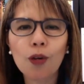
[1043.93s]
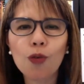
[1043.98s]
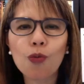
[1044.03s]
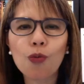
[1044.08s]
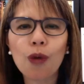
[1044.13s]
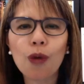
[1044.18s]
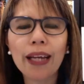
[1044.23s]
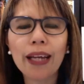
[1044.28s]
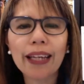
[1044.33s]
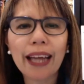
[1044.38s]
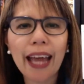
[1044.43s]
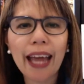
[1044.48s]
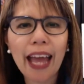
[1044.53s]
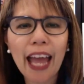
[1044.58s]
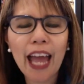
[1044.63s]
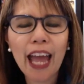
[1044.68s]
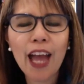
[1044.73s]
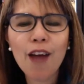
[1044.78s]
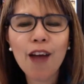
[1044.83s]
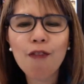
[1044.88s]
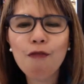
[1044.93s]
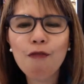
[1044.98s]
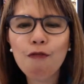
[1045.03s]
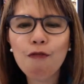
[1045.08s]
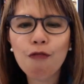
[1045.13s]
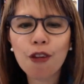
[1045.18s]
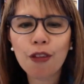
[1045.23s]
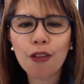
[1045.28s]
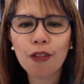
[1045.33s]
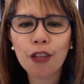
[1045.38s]
write
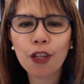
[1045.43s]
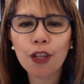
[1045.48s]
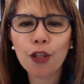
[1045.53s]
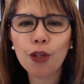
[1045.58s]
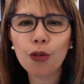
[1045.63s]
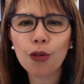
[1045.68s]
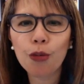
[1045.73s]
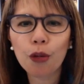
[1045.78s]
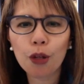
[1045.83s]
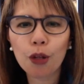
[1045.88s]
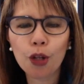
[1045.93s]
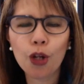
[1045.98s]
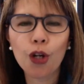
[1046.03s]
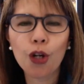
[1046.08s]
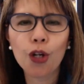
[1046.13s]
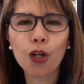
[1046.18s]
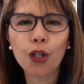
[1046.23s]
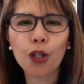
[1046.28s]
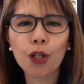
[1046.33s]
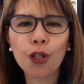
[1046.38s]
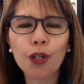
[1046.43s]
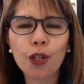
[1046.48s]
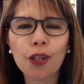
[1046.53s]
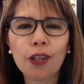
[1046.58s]
everything you learned